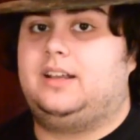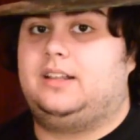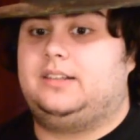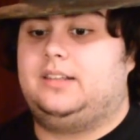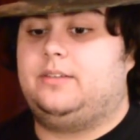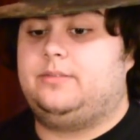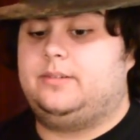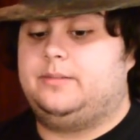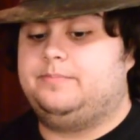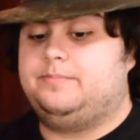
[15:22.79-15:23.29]
I
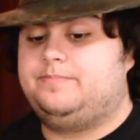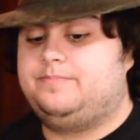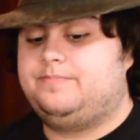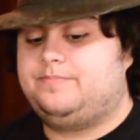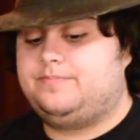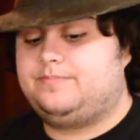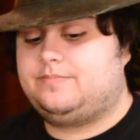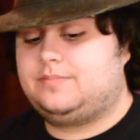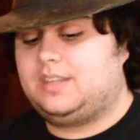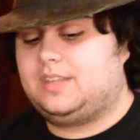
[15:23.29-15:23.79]
love them.
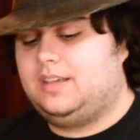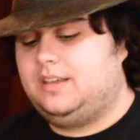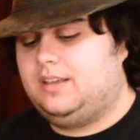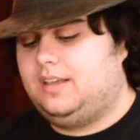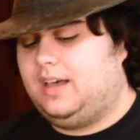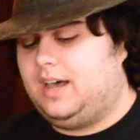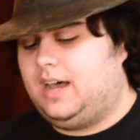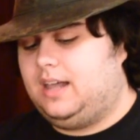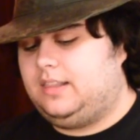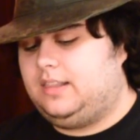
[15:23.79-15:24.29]

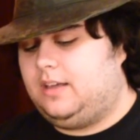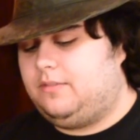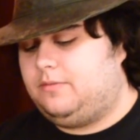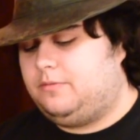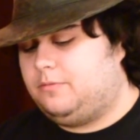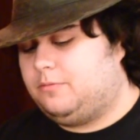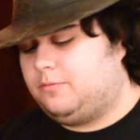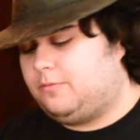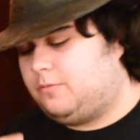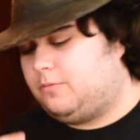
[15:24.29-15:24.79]
I love
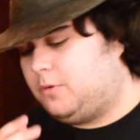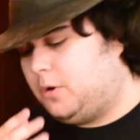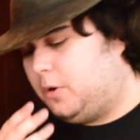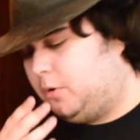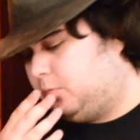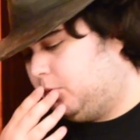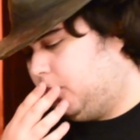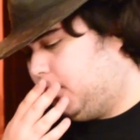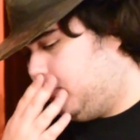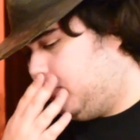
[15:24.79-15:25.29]

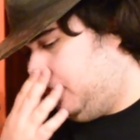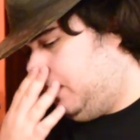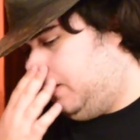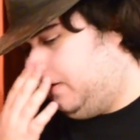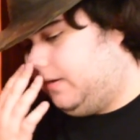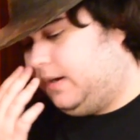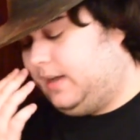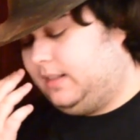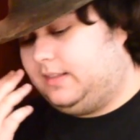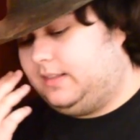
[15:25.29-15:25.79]
Road
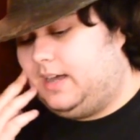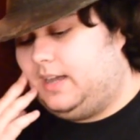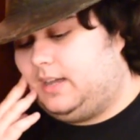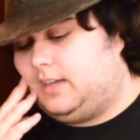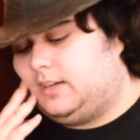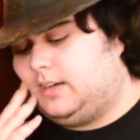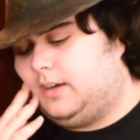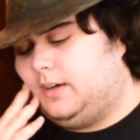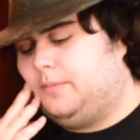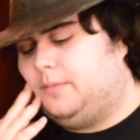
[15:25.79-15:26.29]
Warrior, and I
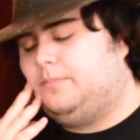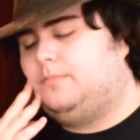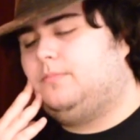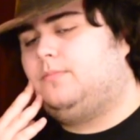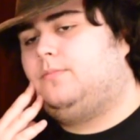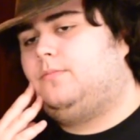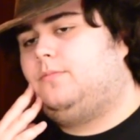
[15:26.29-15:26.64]
like Thunderdome,